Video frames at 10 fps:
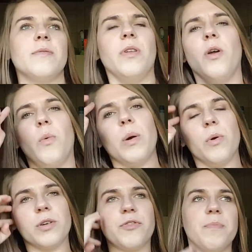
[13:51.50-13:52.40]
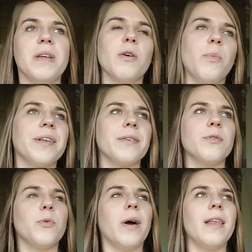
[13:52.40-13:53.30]
you know, what works for me or what
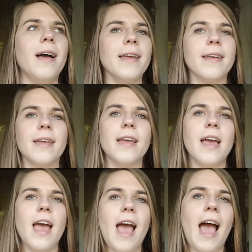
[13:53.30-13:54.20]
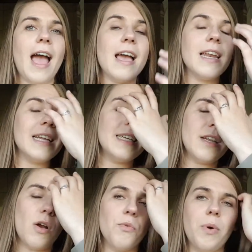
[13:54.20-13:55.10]
do I like. And I did
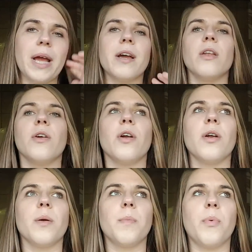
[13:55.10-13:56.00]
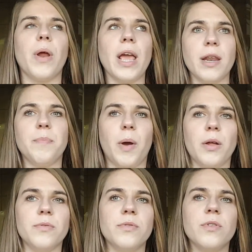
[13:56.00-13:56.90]
a regular braided
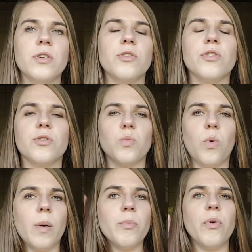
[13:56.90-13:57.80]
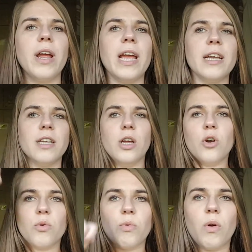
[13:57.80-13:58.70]
bun, just one braid,
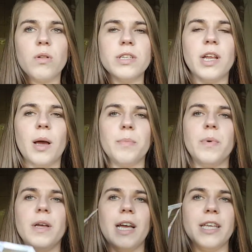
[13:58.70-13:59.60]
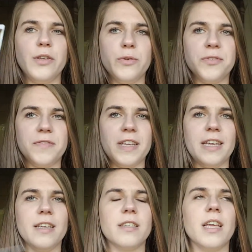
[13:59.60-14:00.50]
rolled it up and used
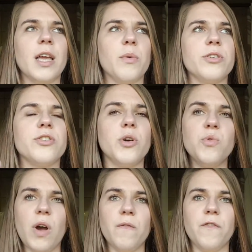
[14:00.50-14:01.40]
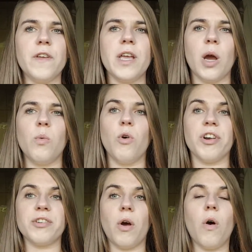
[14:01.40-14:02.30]
these. It was so comfy. I wore
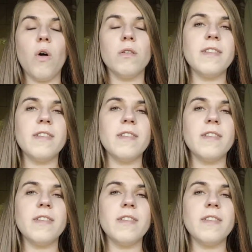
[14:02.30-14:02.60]
it all